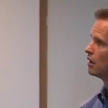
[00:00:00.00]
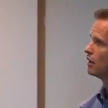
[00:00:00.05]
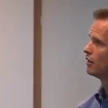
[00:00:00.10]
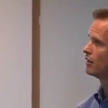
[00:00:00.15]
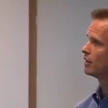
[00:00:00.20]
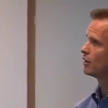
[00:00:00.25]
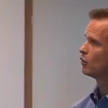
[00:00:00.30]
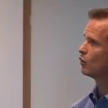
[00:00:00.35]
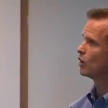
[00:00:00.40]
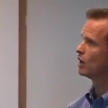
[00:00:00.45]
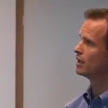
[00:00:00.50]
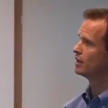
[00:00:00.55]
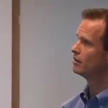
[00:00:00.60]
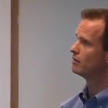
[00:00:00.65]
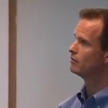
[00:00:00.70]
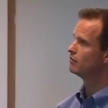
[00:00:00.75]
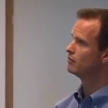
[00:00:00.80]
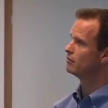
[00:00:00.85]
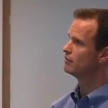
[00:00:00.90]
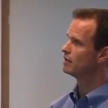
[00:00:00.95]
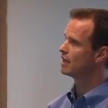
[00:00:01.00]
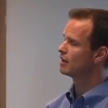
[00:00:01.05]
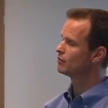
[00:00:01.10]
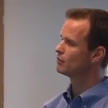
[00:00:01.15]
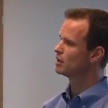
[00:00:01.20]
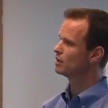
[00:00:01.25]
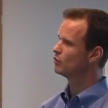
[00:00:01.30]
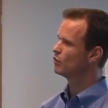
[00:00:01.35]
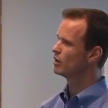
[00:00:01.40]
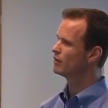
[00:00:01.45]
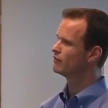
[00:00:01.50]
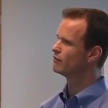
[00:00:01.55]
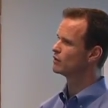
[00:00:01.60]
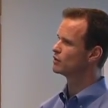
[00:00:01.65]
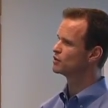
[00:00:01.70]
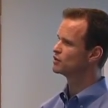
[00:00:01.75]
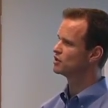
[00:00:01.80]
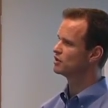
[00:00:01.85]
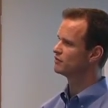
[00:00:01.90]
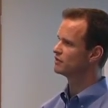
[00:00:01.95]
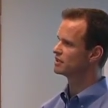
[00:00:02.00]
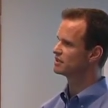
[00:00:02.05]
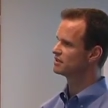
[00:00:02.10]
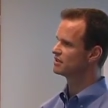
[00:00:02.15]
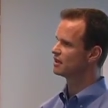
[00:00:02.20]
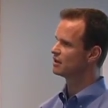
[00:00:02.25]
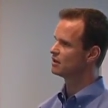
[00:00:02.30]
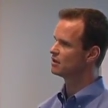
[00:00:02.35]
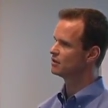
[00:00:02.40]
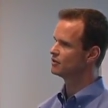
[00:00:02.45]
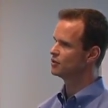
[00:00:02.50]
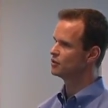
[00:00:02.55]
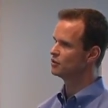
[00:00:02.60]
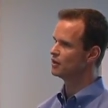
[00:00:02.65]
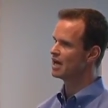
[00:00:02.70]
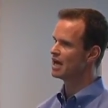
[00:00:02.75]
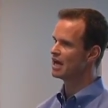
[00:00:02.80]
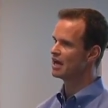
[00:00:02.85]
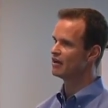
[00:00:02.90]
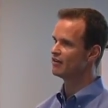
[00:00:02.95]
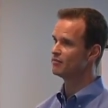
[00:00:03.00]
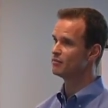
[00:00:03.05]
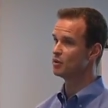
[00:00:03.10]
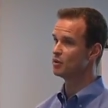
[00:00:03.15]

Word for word: I think, what, not really what version of Excel you have,